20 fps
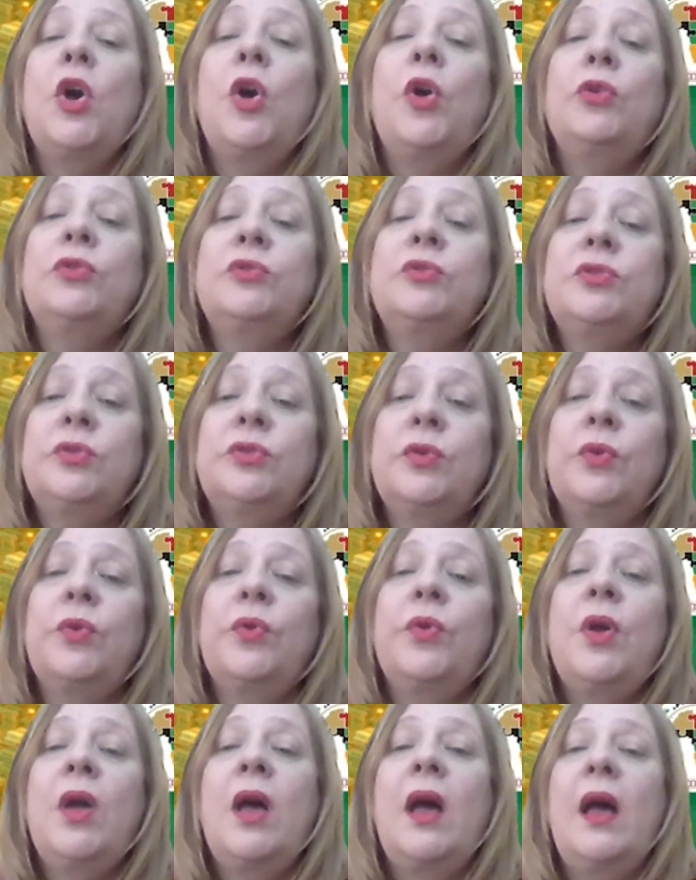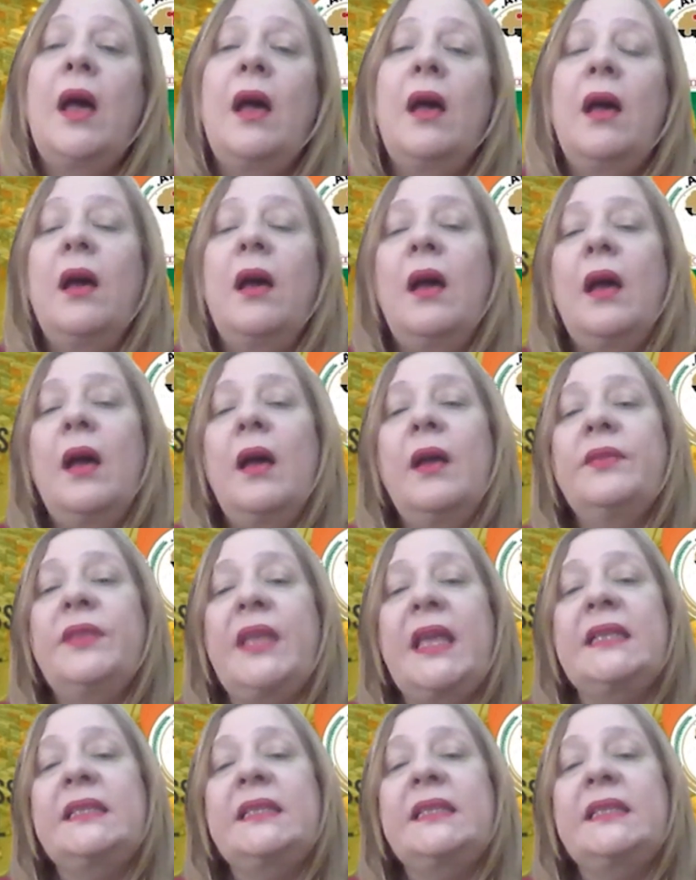Also, the